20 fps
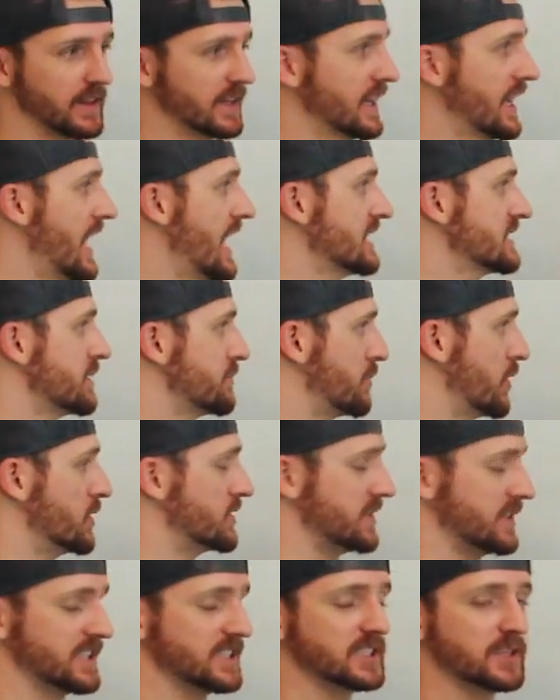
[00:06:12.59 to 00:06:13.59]
the last
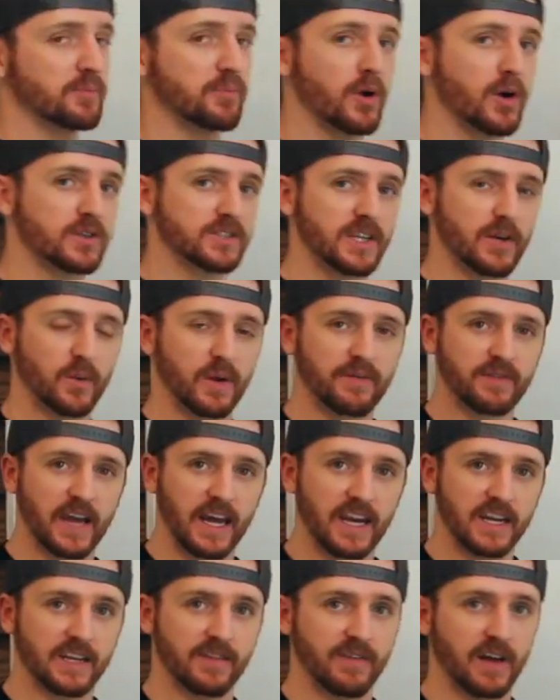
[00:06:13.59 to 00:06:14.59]
approach, and this is the approach that we've
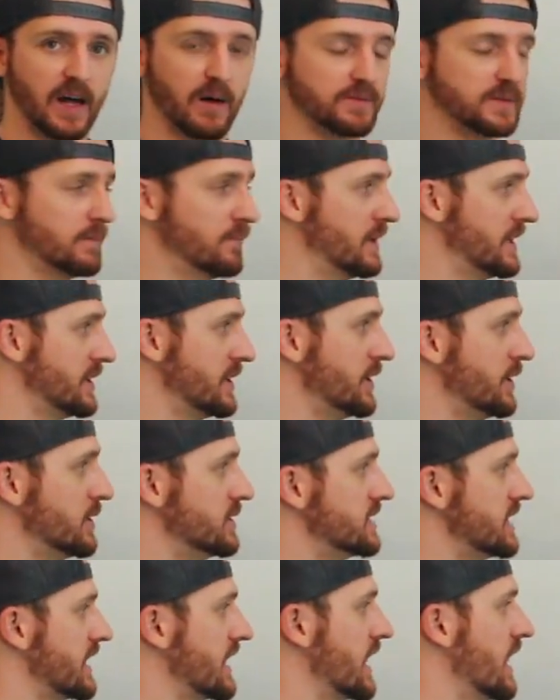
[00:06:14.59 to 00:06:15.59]
kind of developed and been
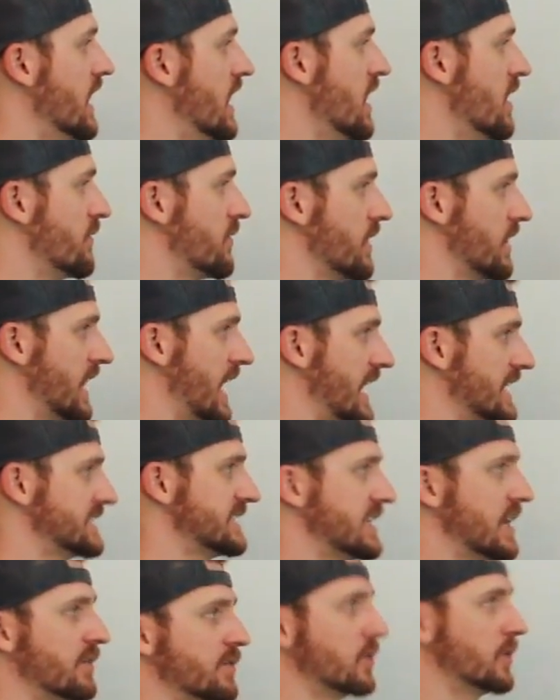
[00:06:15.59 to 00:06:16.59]
using for the
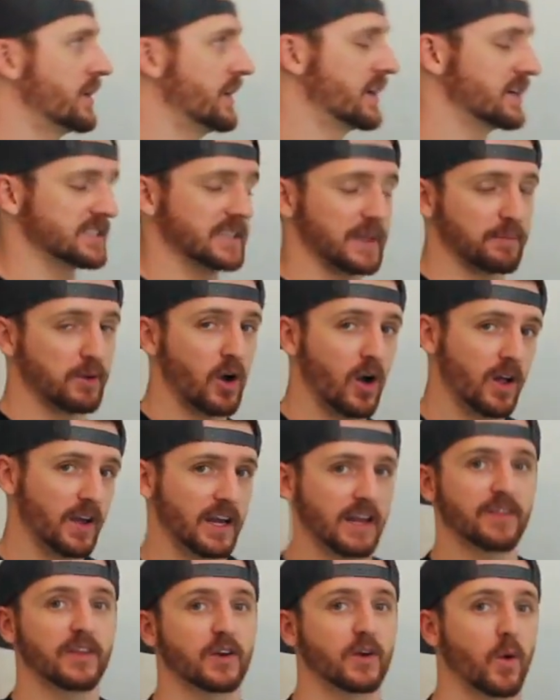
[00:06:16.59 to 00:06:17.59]
last several years, and I'm
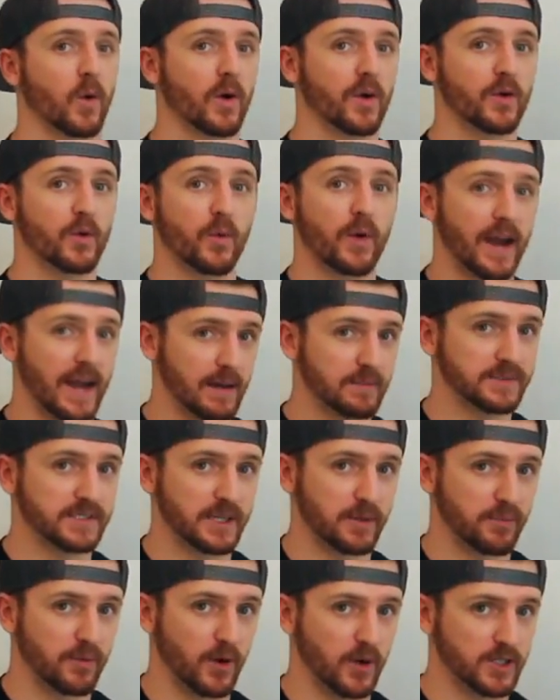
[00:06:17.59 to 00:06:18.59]
calling it the Gordon
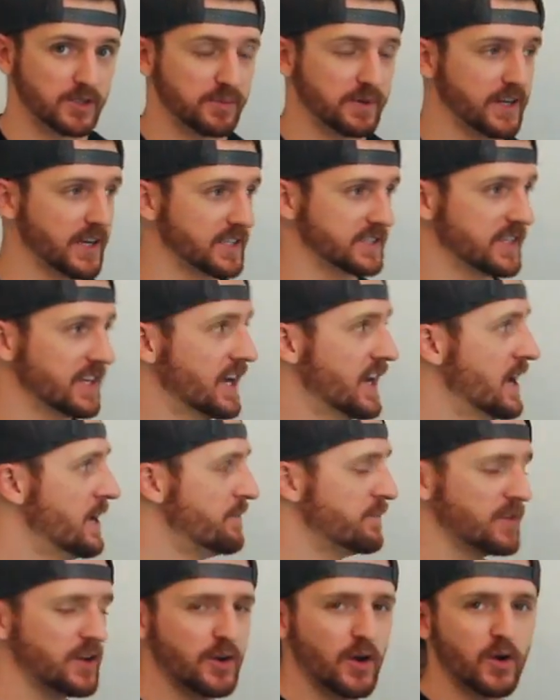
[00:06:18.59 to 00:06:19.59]
Ramsay approach because
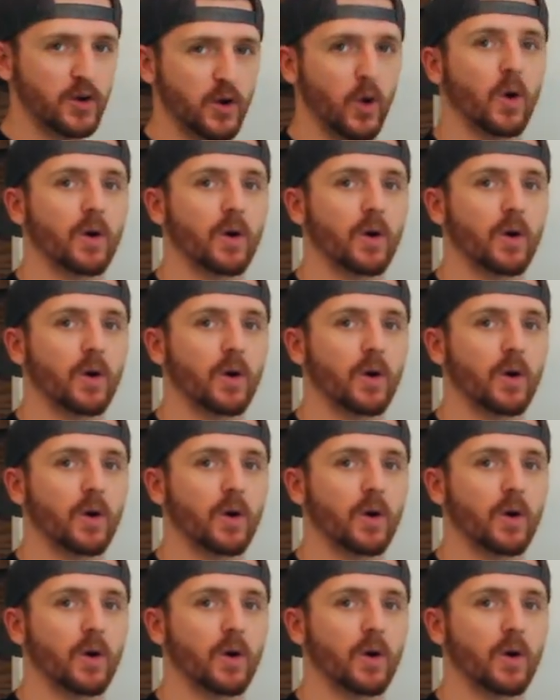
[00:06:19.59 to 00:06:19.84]
you know